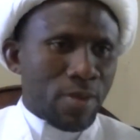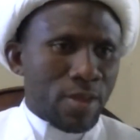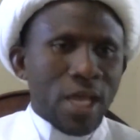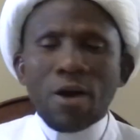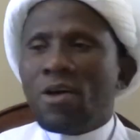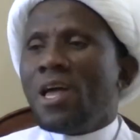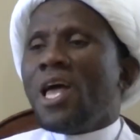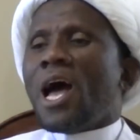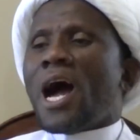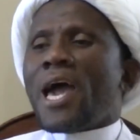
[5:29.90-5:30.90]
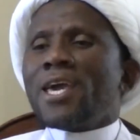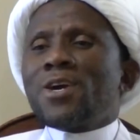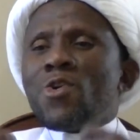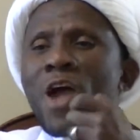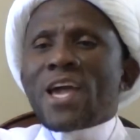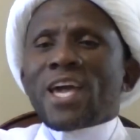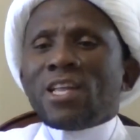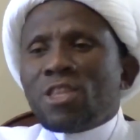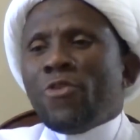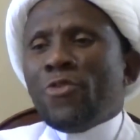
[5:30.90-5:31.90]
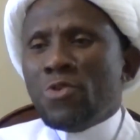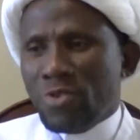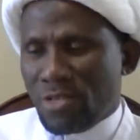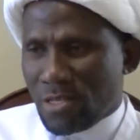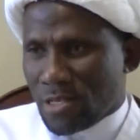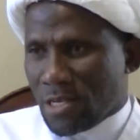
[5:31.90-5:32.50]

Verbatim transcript: Now, I go and get the food.